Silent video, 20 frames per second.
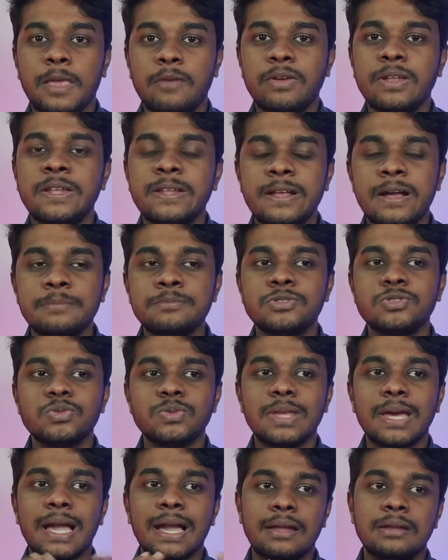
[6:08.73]
When it comes
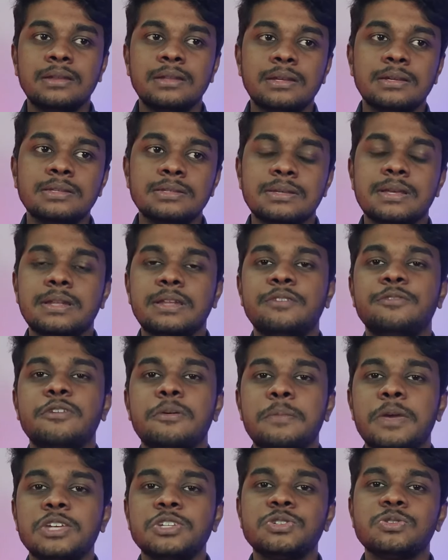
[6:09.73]
to the contents and
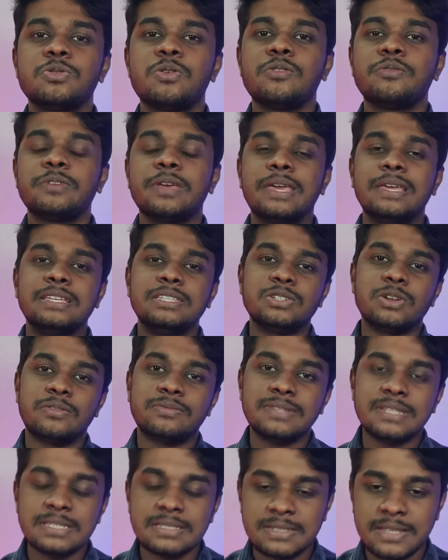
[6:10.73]
information of each
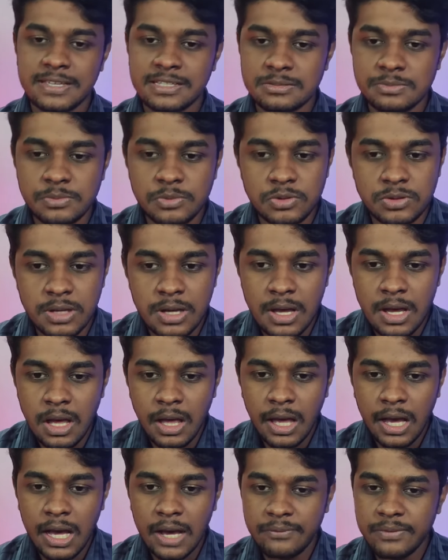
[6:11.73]
of these textbooks,
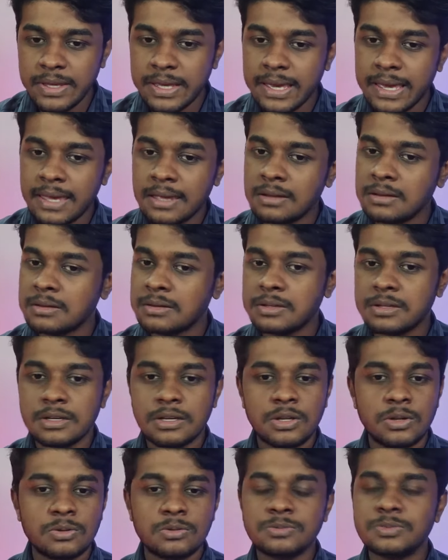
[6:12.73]
we can't
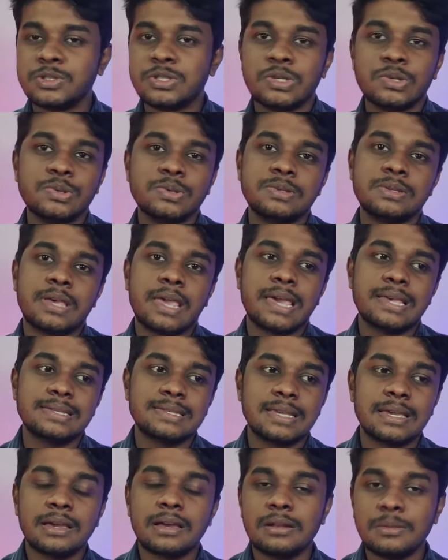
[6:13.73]
choose a
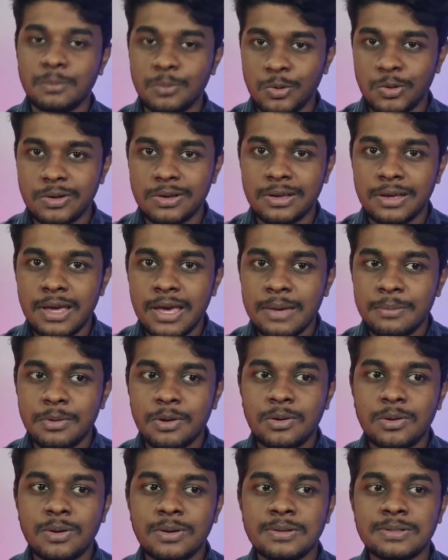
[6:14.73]
single book
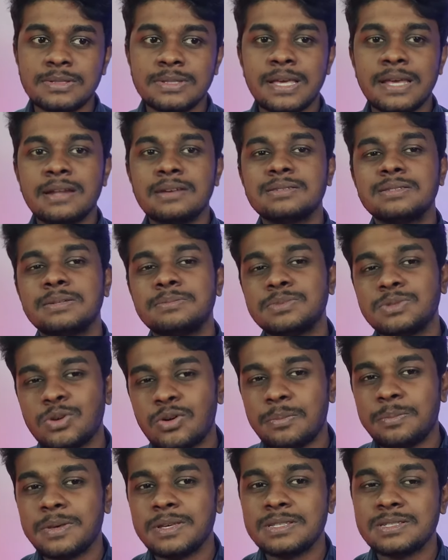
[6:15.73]
because there are some
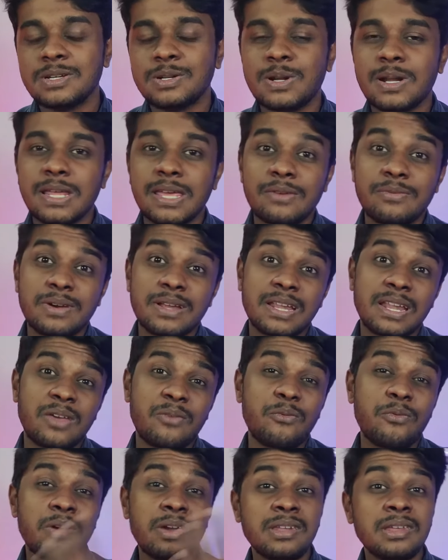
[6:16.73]
topics that are given
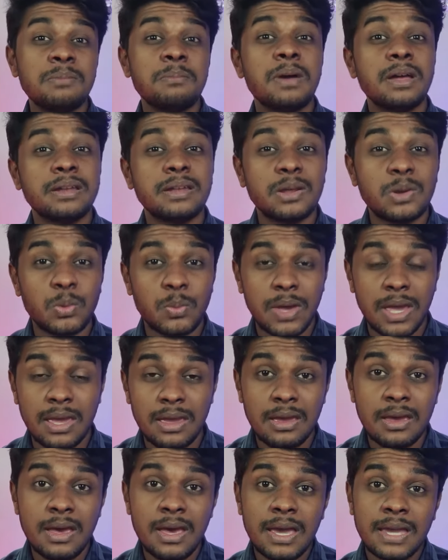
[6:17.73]
in a very better
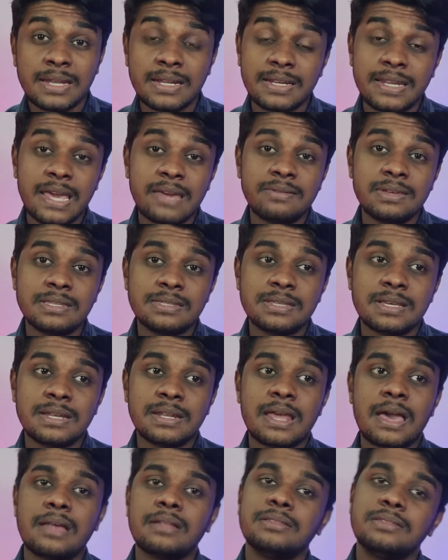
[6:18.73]
way in the
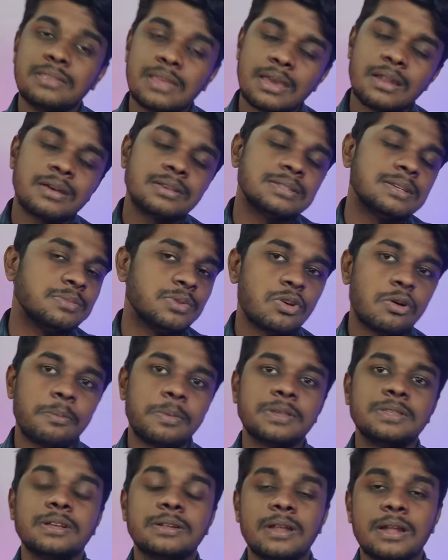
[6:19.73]
Davidson and there are some
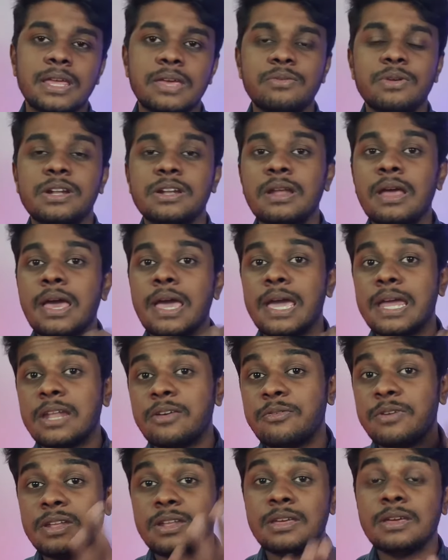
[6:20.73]
topics that are given in
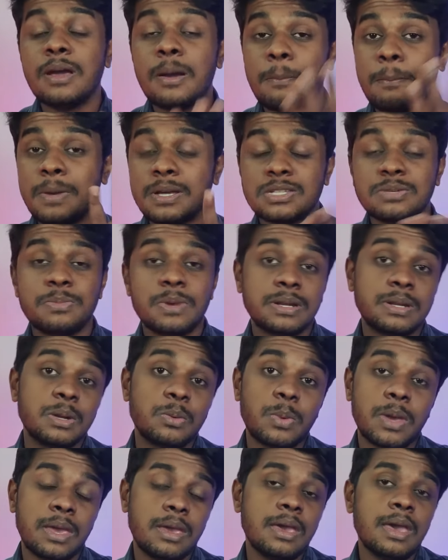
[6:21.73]
a very much
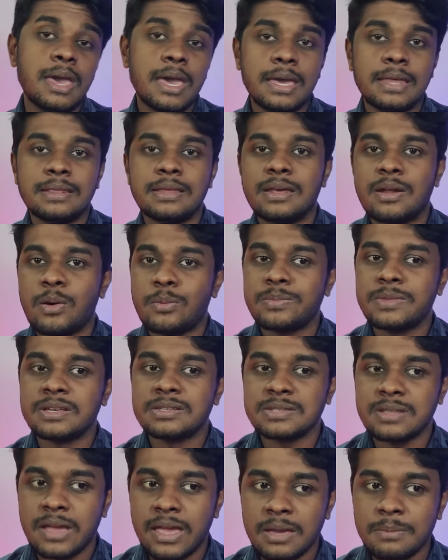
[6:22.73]
better way in the
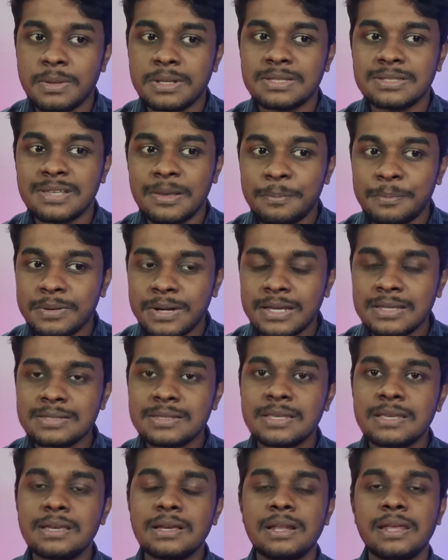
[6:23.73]
Ramadas Nayak. But
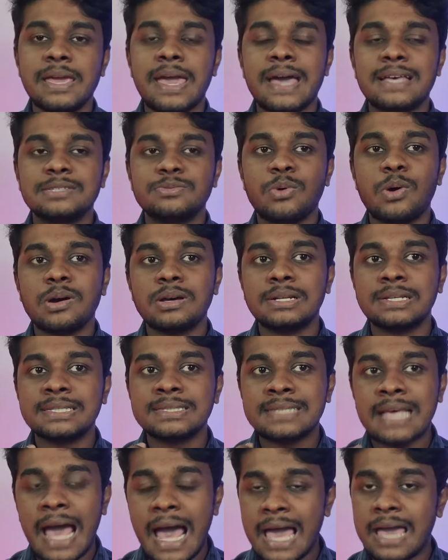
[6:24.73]
surprisingly, as far
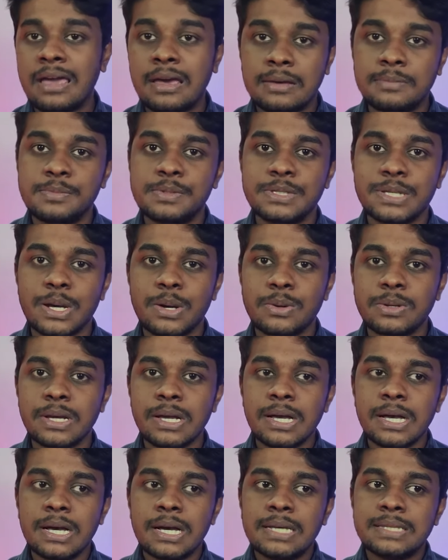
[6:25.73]
as I
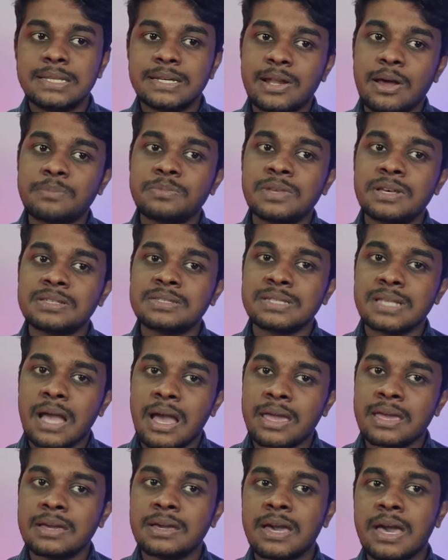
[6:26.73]
observed, the Ramadas
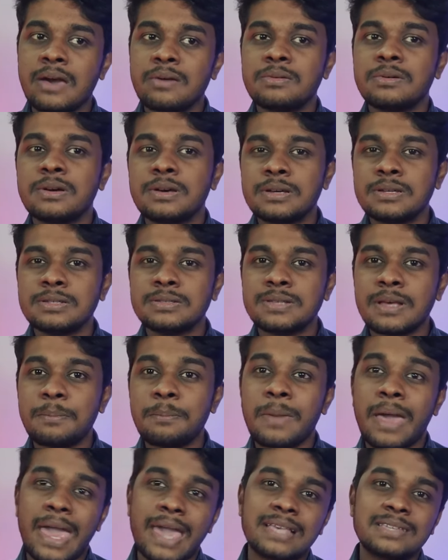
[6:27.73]
Nayak have
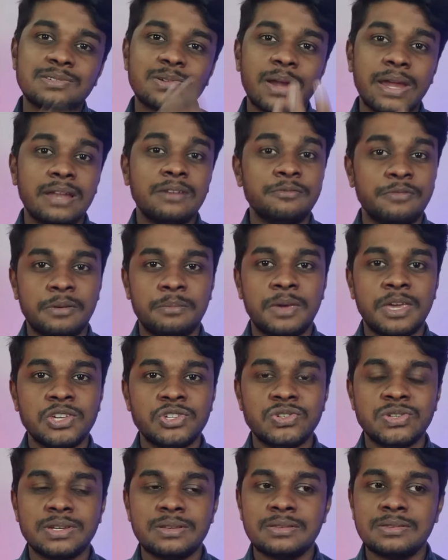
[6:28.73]
some extra
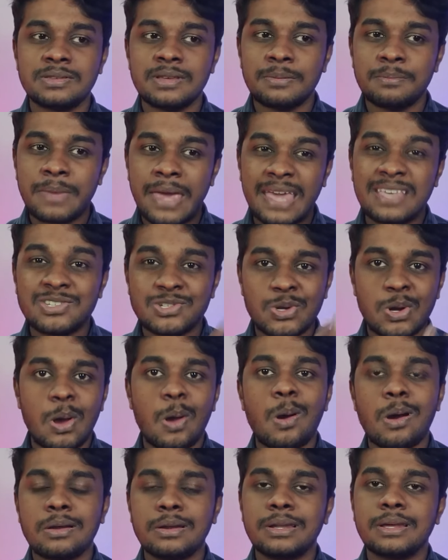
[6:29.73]
information, some extra
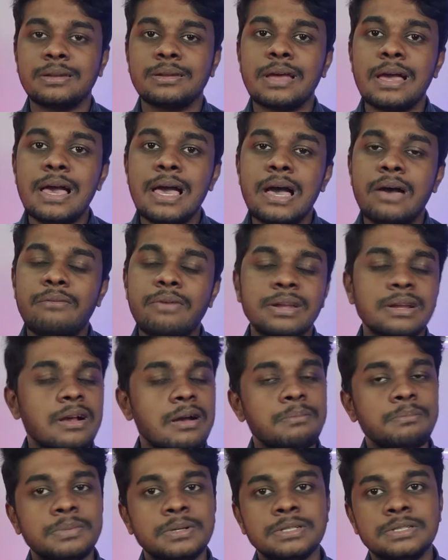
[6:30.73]
content when
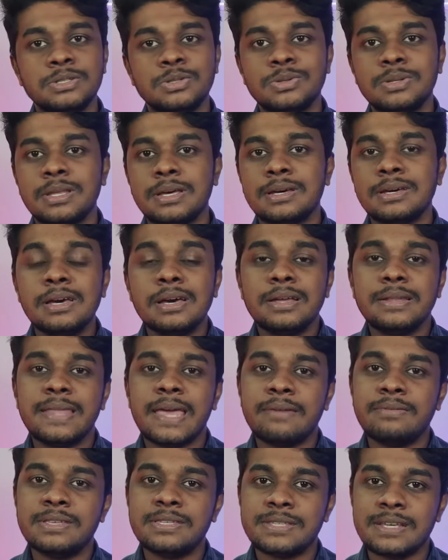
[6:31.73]
compared to the
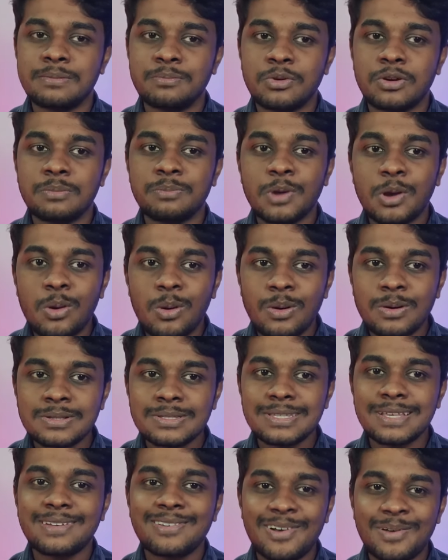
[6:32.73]
Davidson book
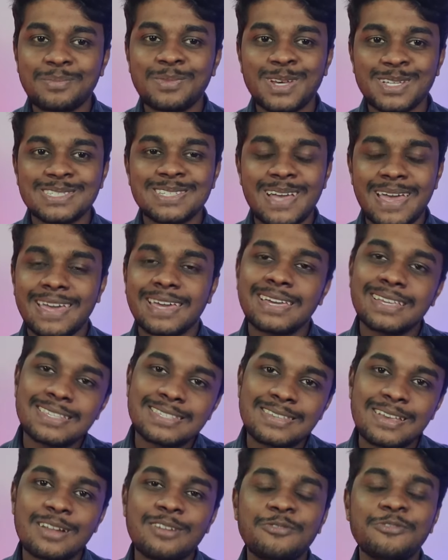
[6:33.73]
because the Ramadas Nayak
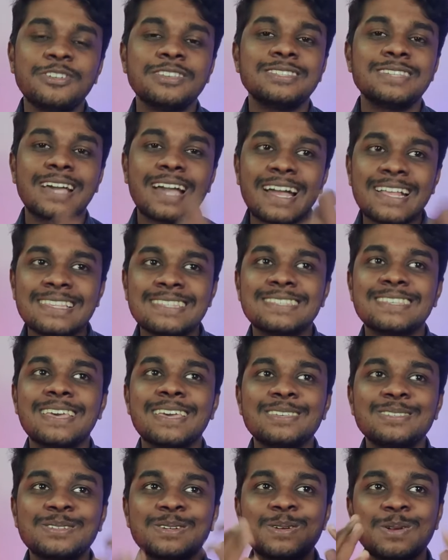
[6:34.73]
itself is a
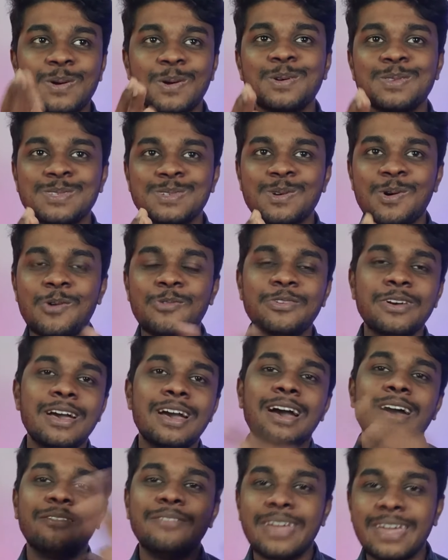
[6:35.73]
concise notes of
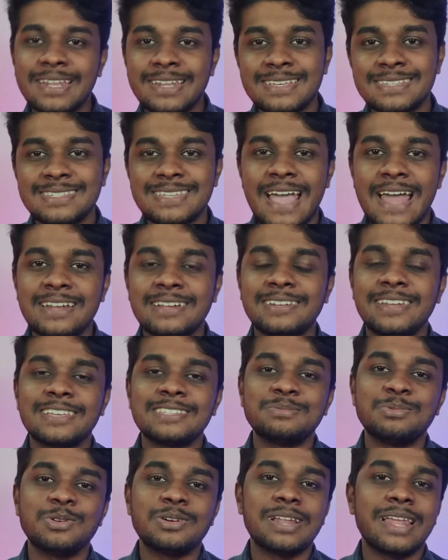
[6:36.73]
various standard
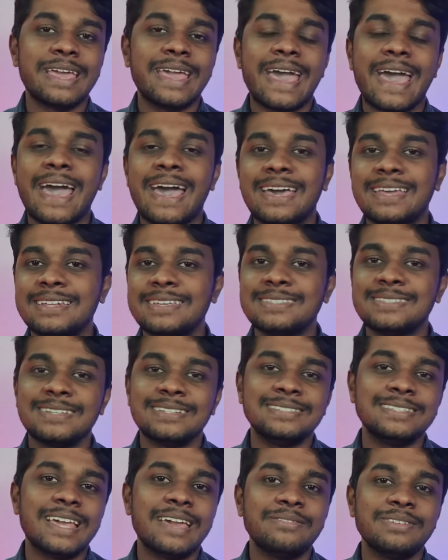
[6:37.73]
textbooks like Harish
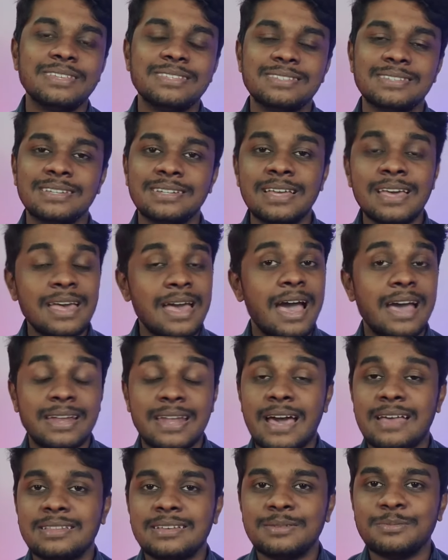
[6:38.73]
and Davidson
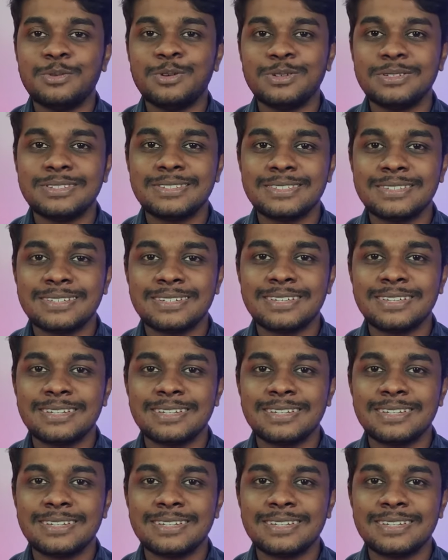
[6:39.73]
and other books.